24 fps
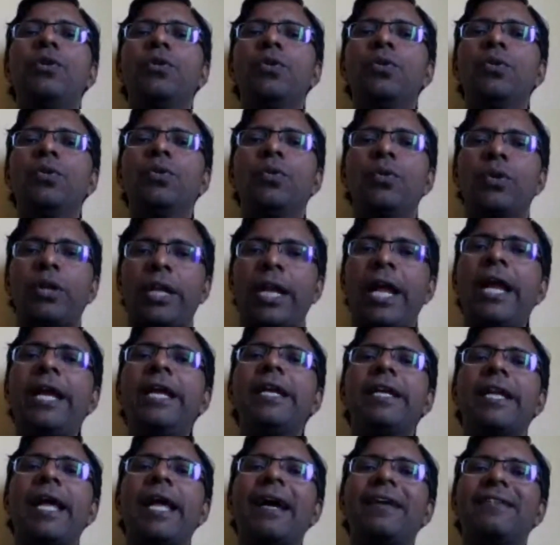how
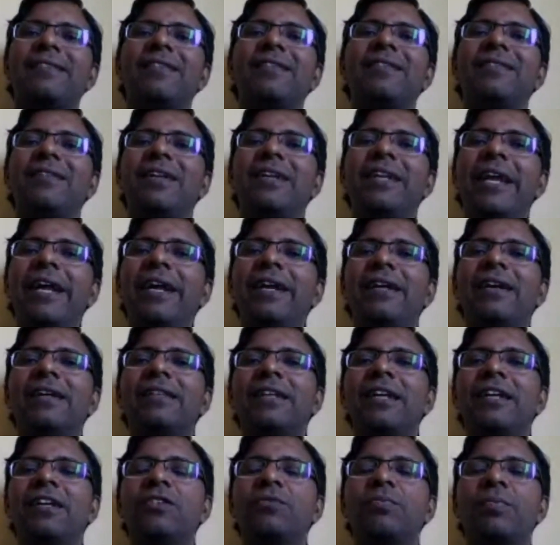to
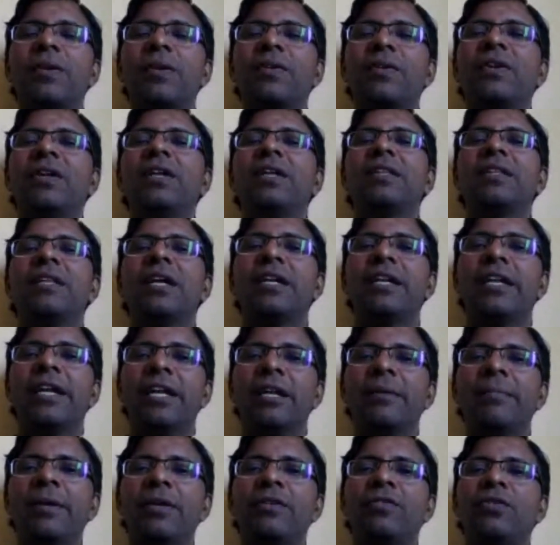access the data that is
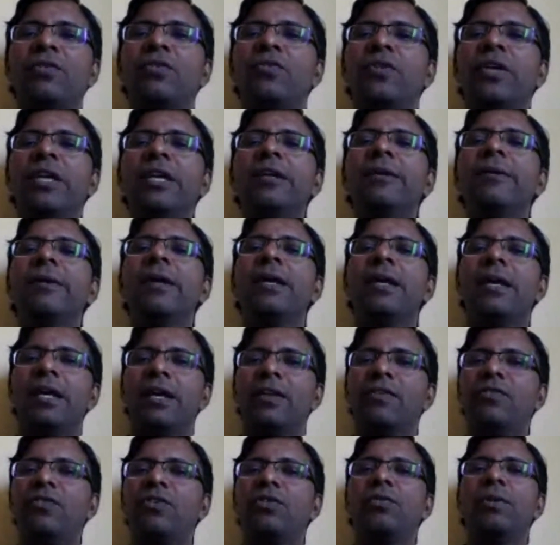present in that database
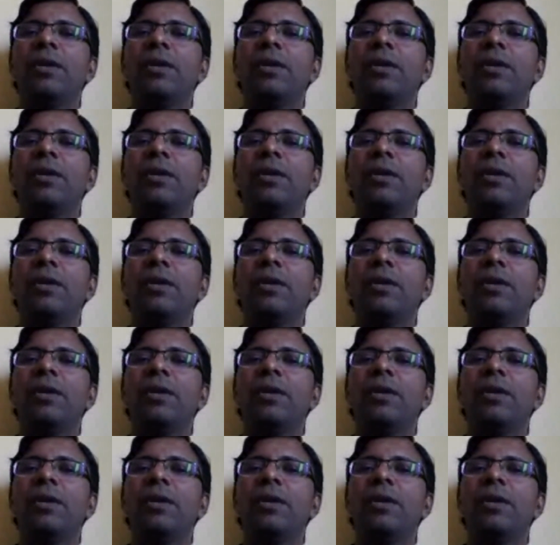using